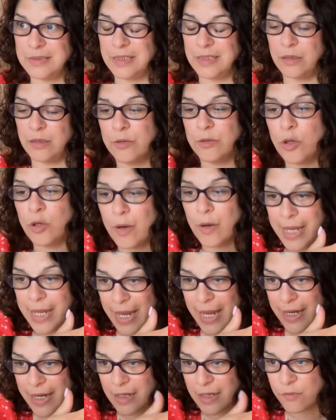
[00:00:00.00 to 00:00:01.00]
oh, not
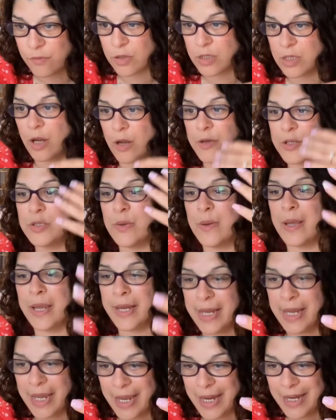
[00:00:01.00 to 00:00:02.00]
again, I've got to go and do it
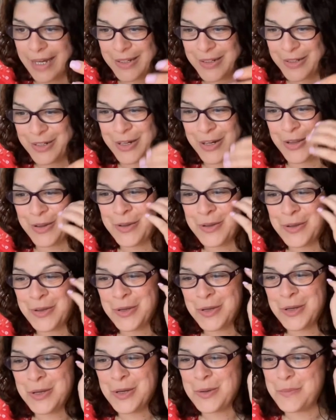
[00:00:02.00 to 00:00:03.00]
again, you know.
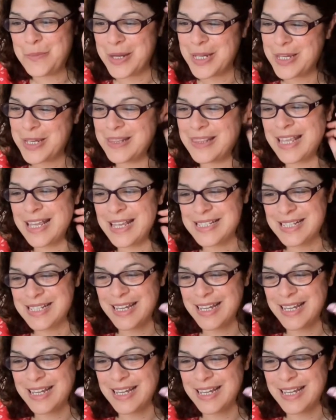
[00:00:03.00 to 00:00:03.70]
But there's